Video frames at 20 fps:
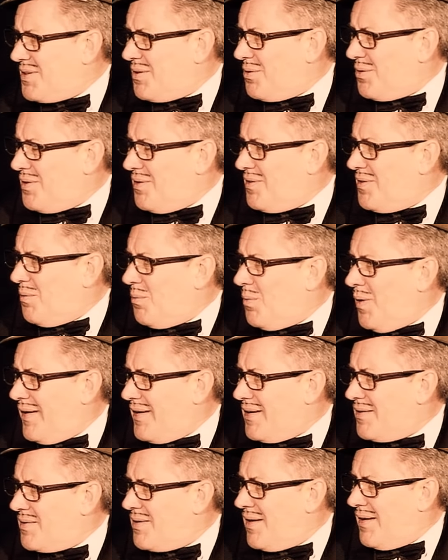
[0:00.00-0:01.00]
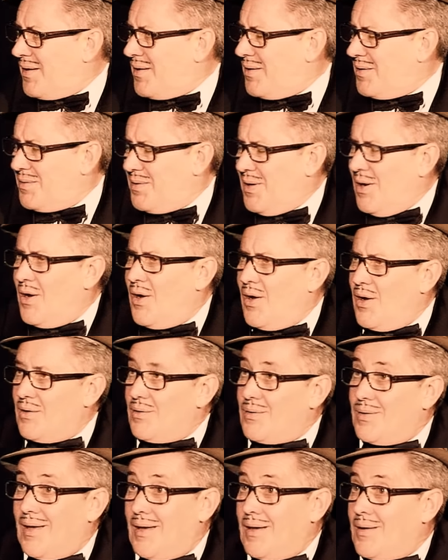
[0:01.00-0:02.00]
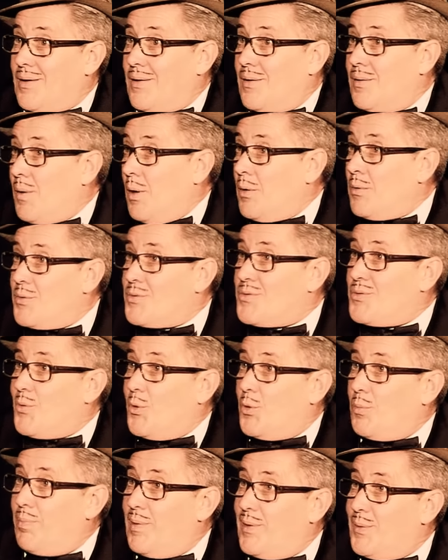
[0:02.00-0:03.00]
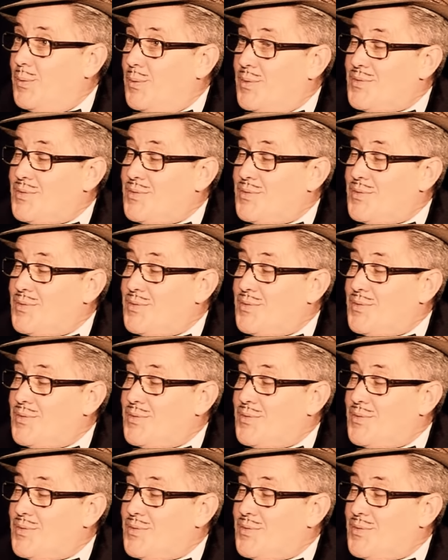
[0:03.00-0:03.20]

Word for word: colours, not white, like an azure blue